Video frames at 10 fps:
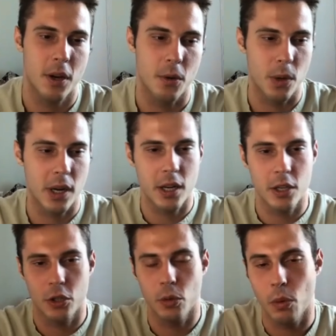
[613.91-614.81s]
We're gonna
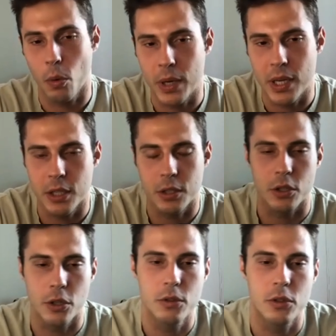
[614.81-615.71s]
do what we need to
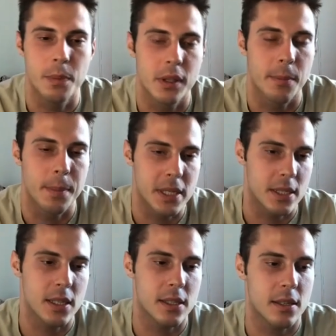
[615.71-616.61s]
do to build the
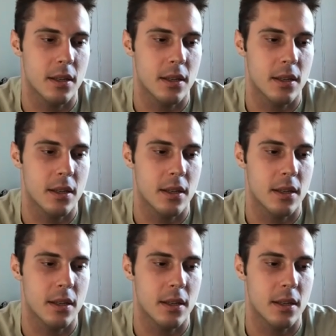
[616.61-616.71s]
business.